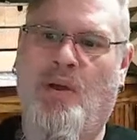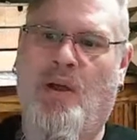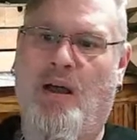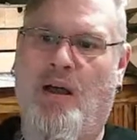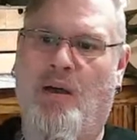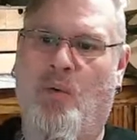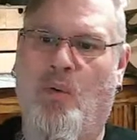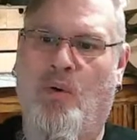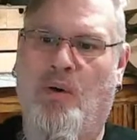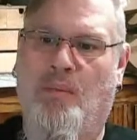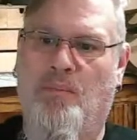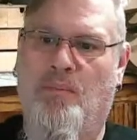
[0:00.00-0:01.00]

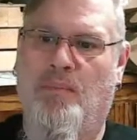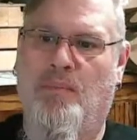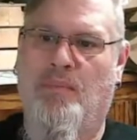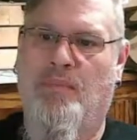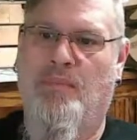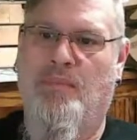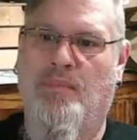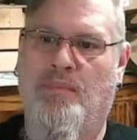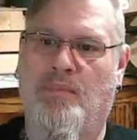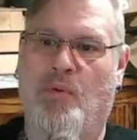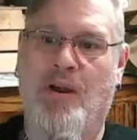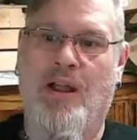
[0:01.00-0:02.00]
Or
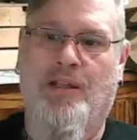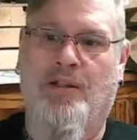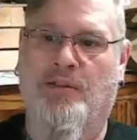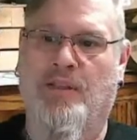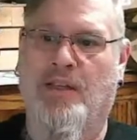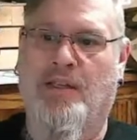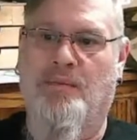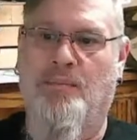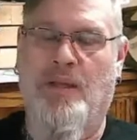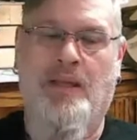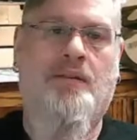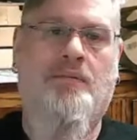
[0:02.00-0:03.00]
more accurately, I can
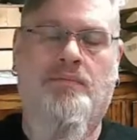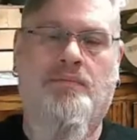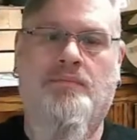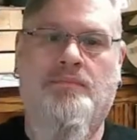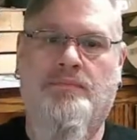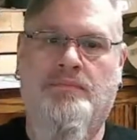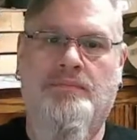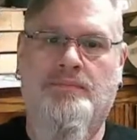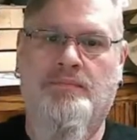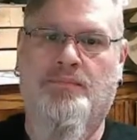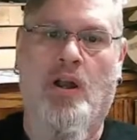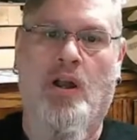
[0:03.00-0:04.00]
make
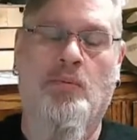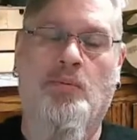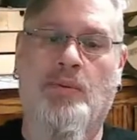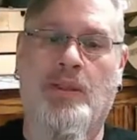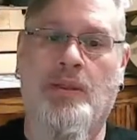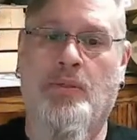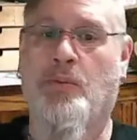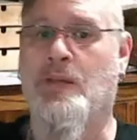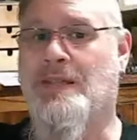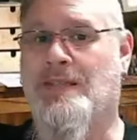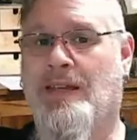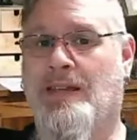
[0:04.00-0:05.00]
probably
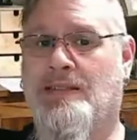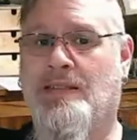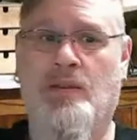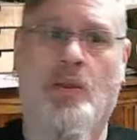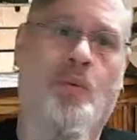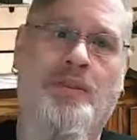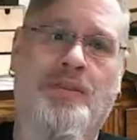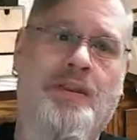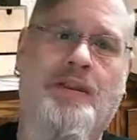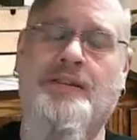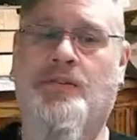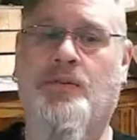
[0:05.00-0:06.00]
3 sets of the one
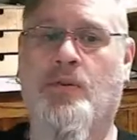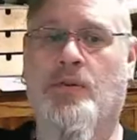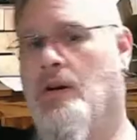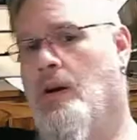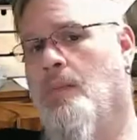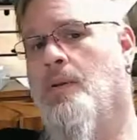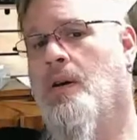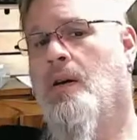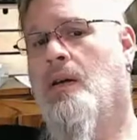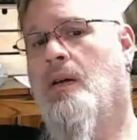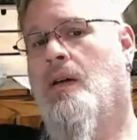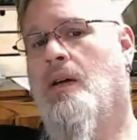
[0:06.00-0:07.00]
that I screwed up.
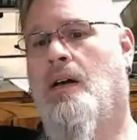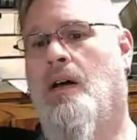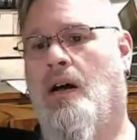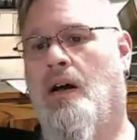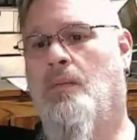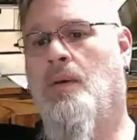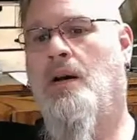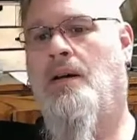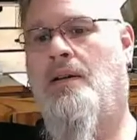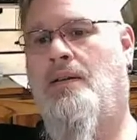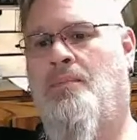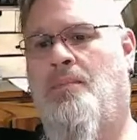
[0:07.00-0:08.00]

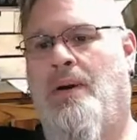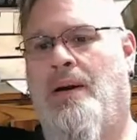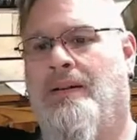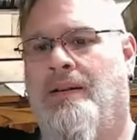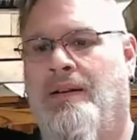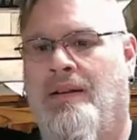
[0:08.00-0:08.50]
But